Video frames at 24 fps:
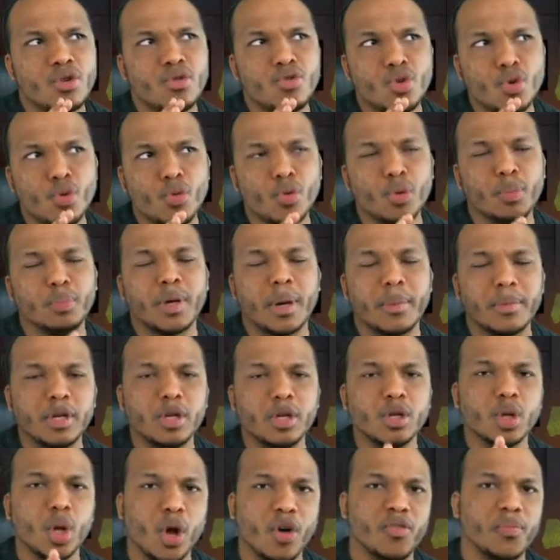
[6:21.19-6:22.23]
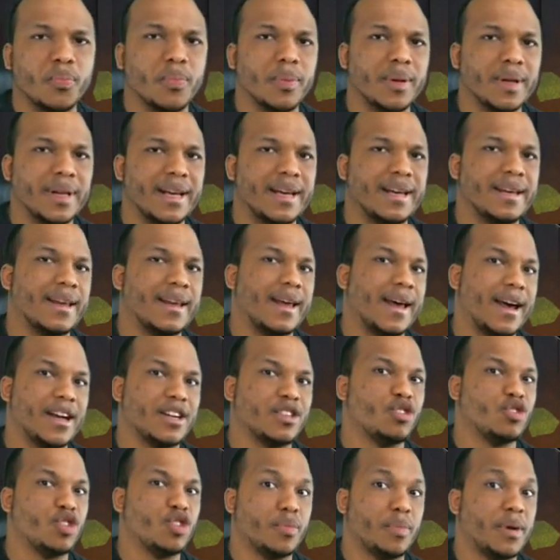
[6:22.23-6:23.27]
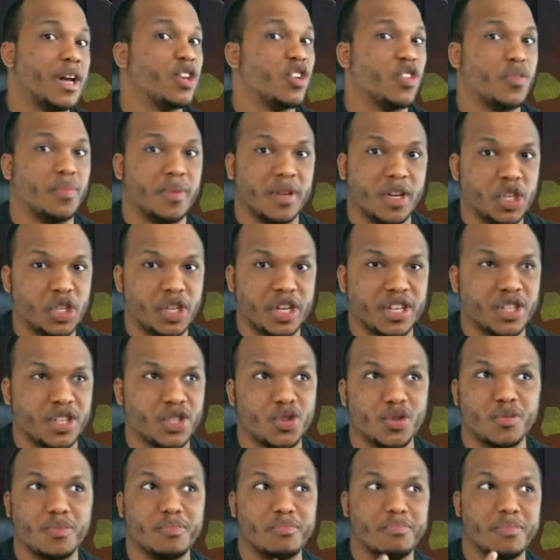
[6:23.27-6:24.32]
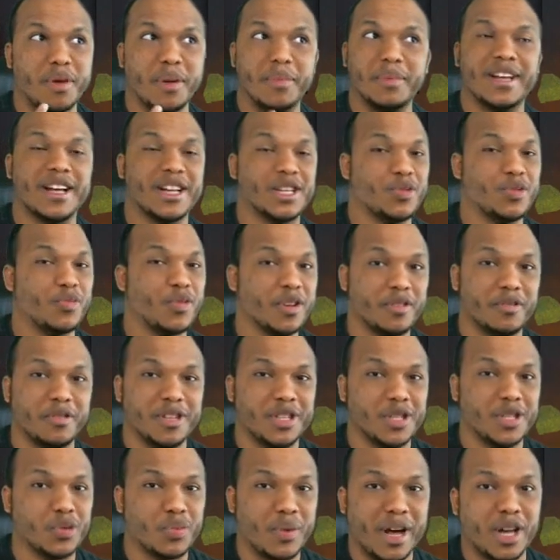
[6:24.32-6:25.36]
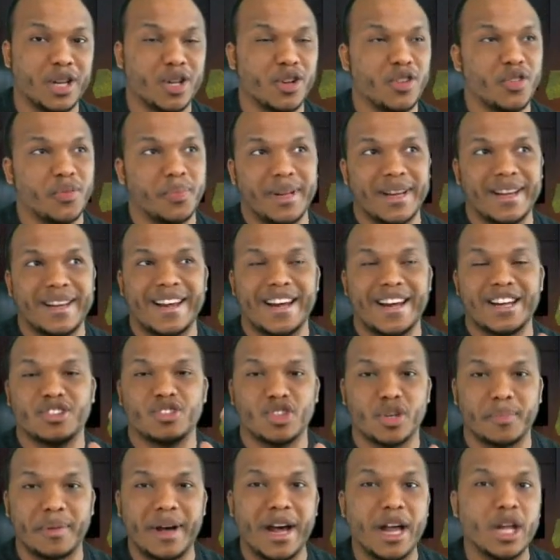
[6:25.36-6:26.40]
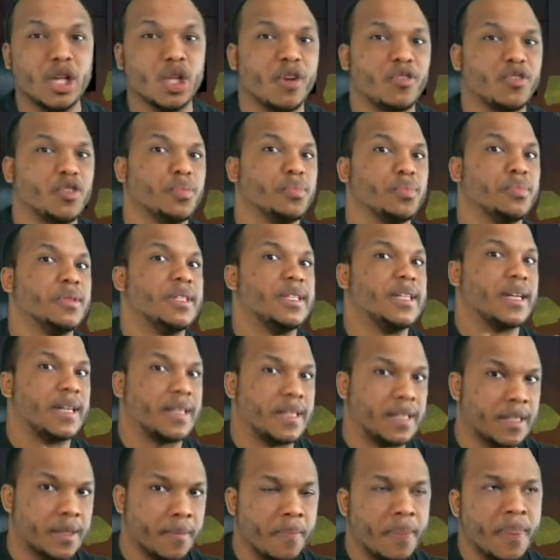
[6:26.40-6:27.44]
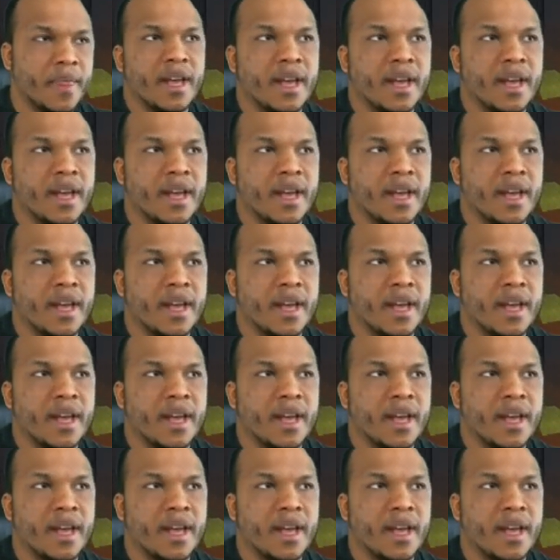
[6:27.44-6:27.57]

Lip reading: you will probably love playing as the Trapper. I love playing chess, so maybe that's one of the reasons why I love playing as the Trapper. I love to predict.